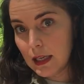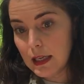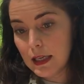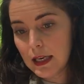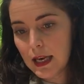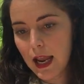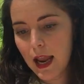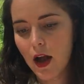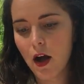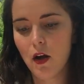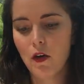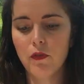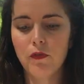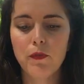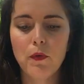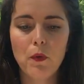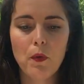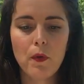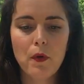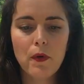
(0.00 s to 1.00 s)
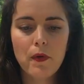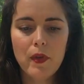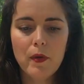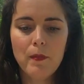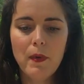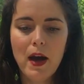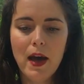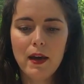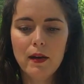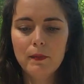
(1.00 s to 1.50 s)
Now for the
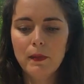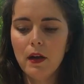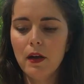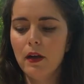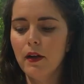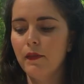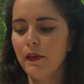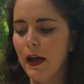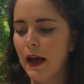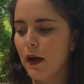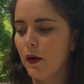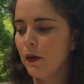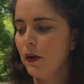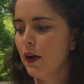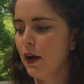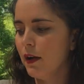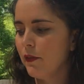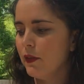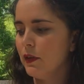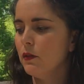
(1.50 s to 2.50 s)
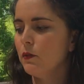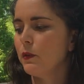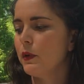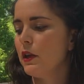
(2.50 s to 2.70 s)
bottom of our oven,